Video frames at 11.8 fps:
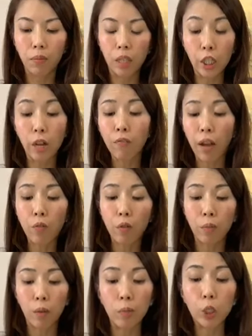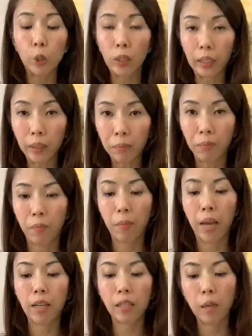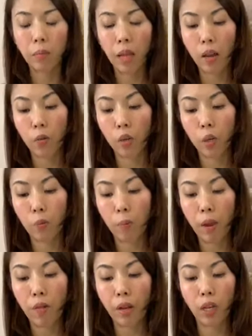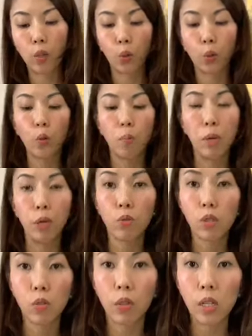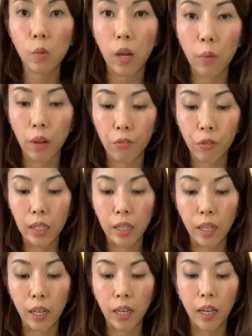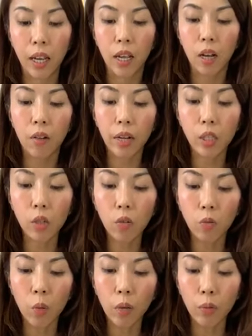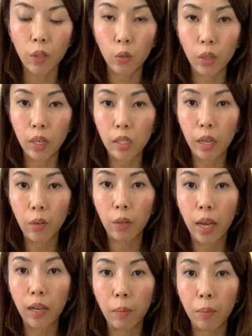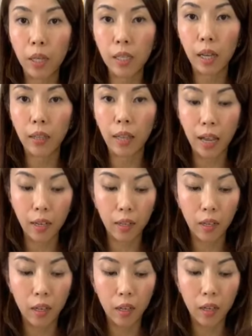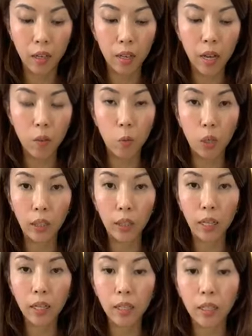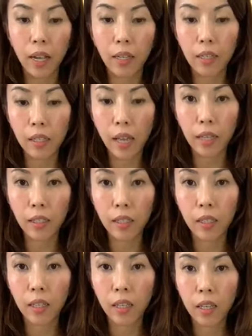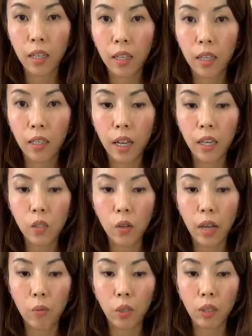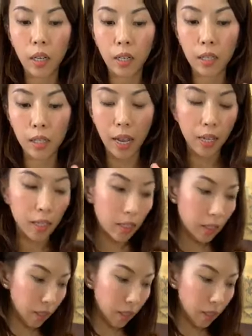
the shelf life will be a bit shorter, but at the same time you want to prepare ready to cook meals, so that's why we are freezing it. Alright, so what we do is that you get a piece like that, add water at the sides. Okay, so add water at the sides.